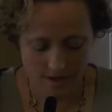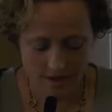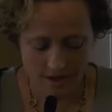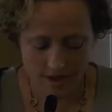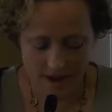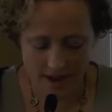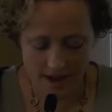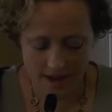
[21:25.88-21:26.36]

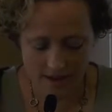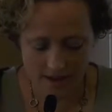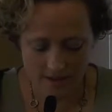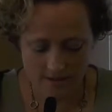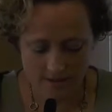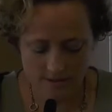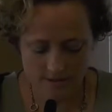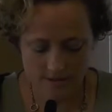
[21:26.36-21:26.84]
their
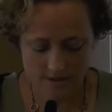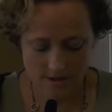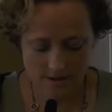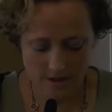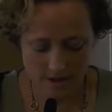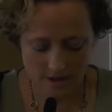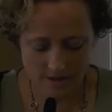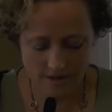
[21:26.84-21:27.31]
hands
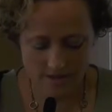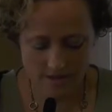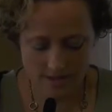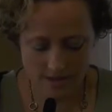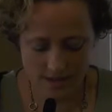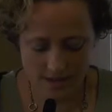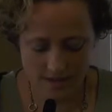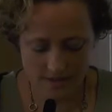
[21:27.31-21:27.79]
another
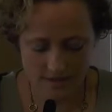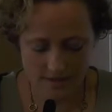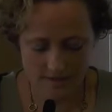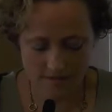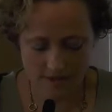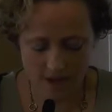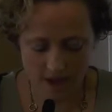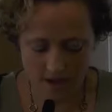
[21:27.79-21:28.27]
set
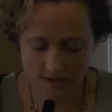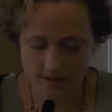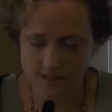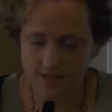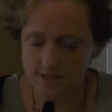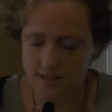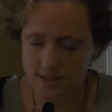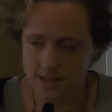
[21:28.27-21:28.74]
of
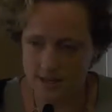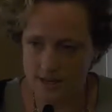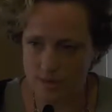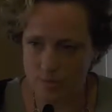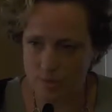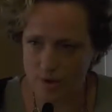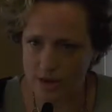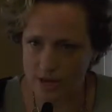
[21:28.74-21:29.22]

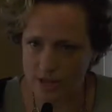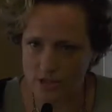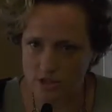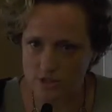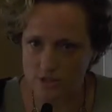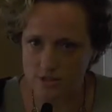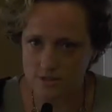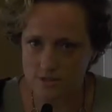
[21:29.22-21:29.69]
constellated
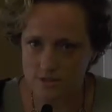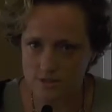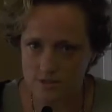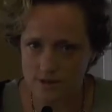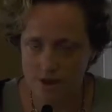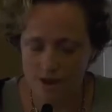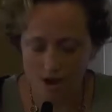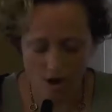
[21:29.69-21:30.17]
branches,
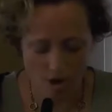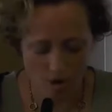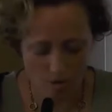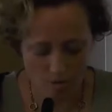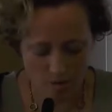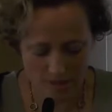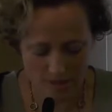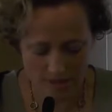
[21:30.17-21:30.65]

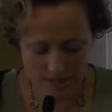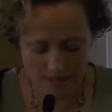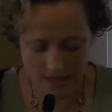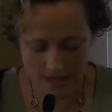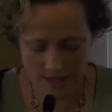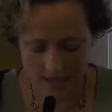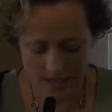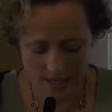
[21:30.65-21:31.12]

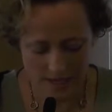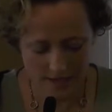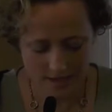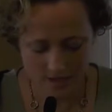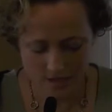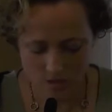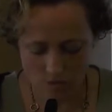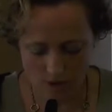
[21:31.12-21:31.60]
hopelessly
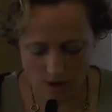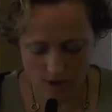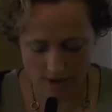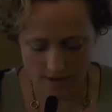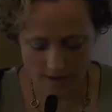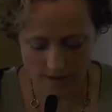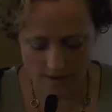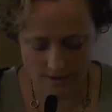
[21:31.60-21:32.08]

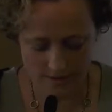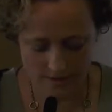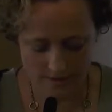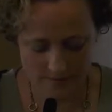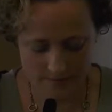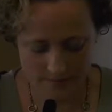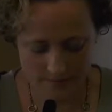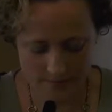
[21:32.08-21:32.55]
entwined.
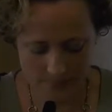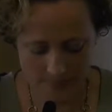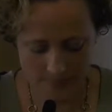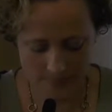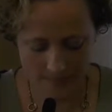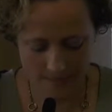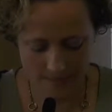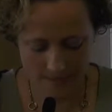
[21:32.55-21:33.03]

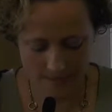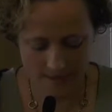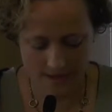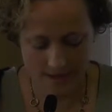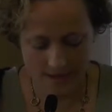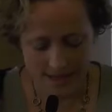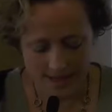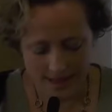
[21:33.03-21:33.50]

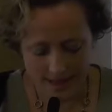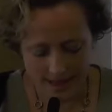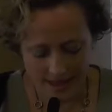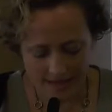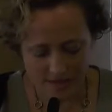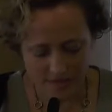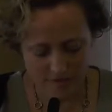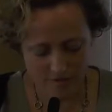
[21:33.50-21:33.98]

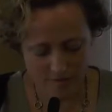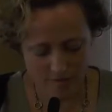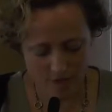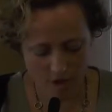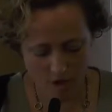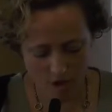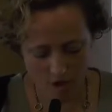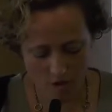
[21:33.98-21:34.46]
Light from
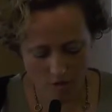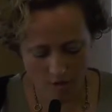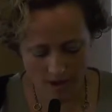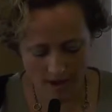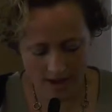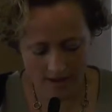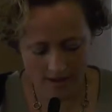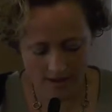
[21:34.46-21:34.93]
the
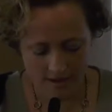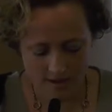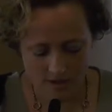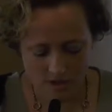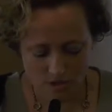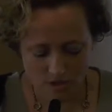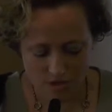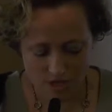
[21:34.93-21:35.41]
hallway
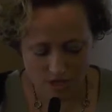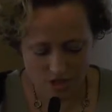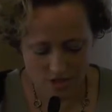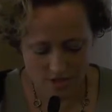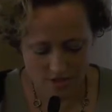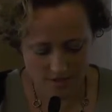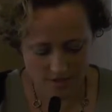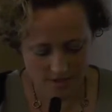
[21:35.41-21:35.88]

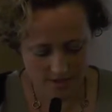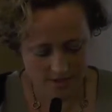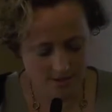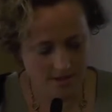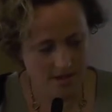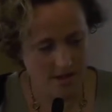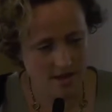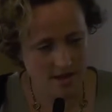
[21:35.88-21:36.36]
stretches
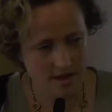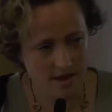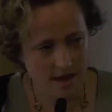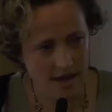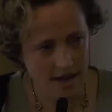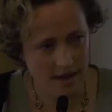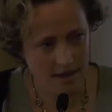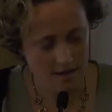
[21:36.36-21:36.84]
its thin
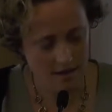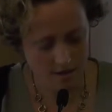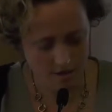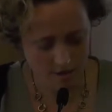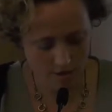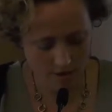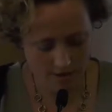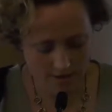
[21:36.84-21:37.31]
neck
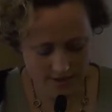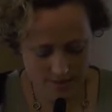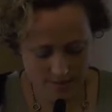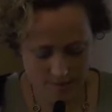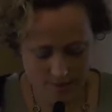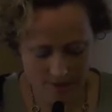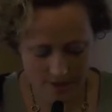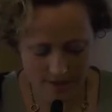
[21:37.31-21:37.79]
across
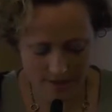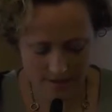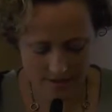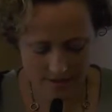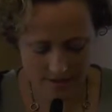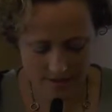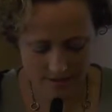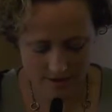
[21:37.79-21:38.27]
the
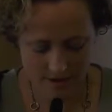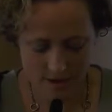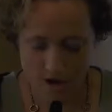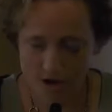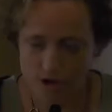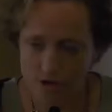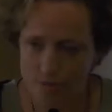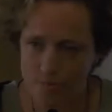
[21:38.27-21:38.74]
bed,
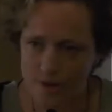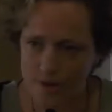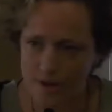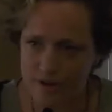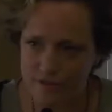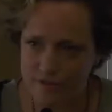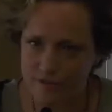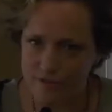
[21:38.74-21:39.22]
her
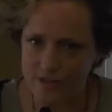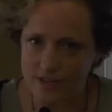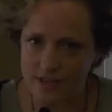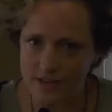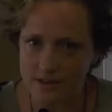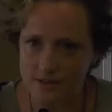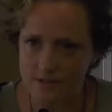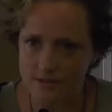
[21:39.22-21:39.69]
bare
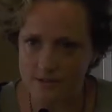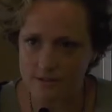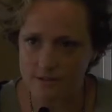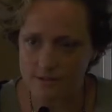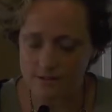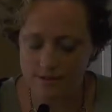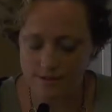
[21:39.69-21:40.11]
feet.